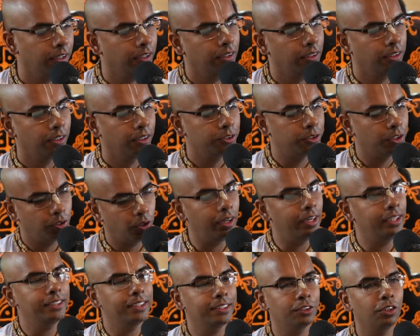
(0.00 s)
So
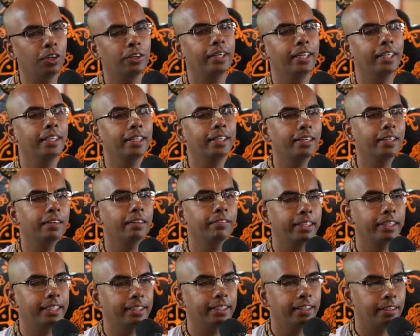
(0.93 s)
knowledge is not neglected in
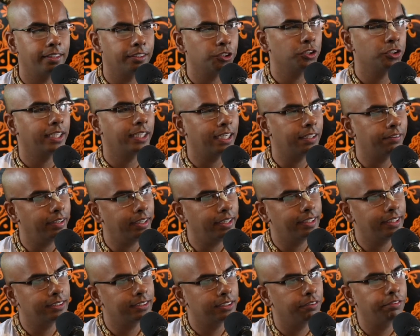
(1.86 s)
Vedic literature. So that way
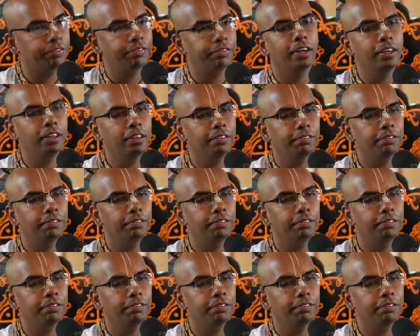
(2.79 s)
it is different